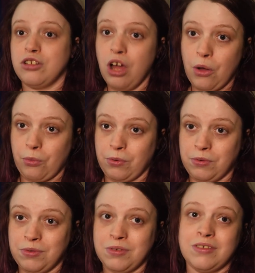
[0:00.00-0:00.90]
No.
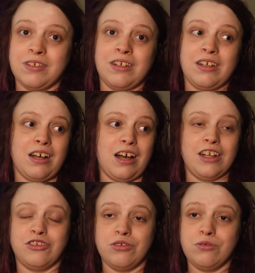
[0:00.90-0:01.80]

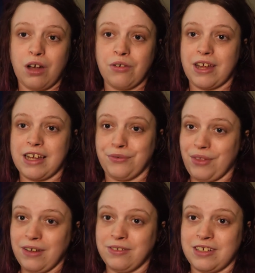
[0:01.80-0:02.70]
I do go days
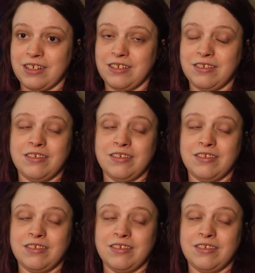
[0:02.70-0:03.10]
without it.